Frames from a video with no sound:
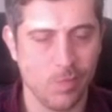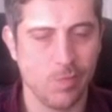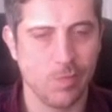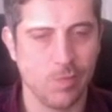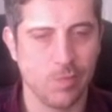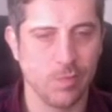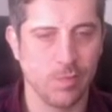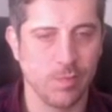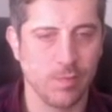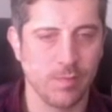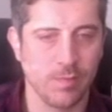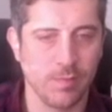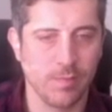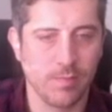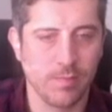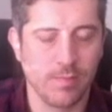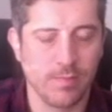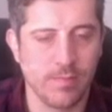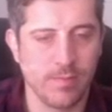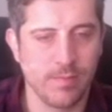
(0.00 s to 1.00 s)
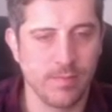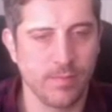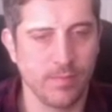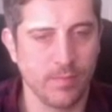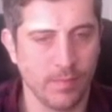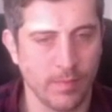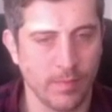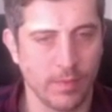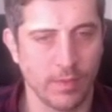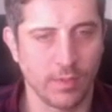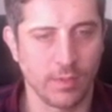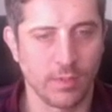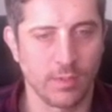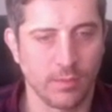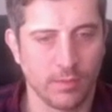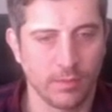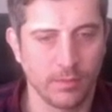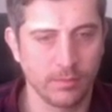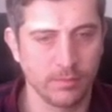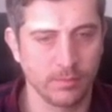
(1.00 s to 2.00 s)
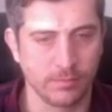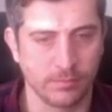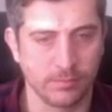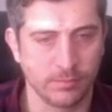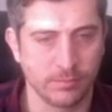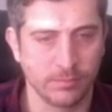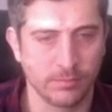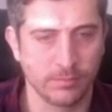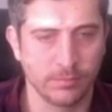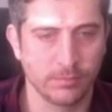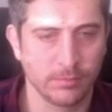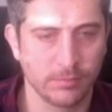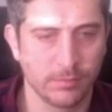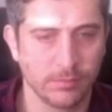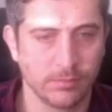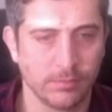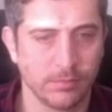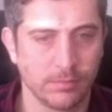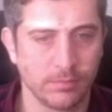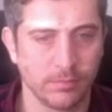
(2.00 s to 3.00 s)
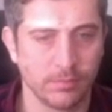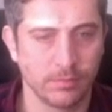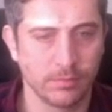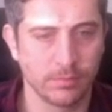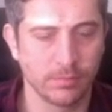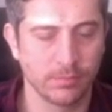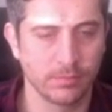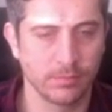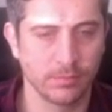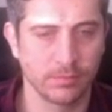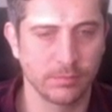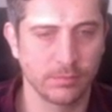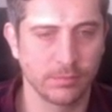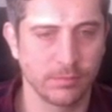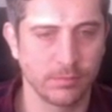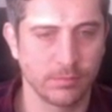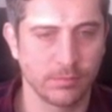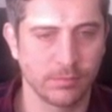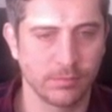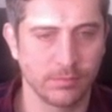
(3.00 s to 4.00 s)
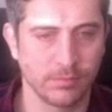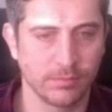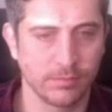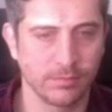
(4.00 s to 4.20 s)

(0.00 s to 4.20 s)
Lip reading: No words are spoken by the person on screen.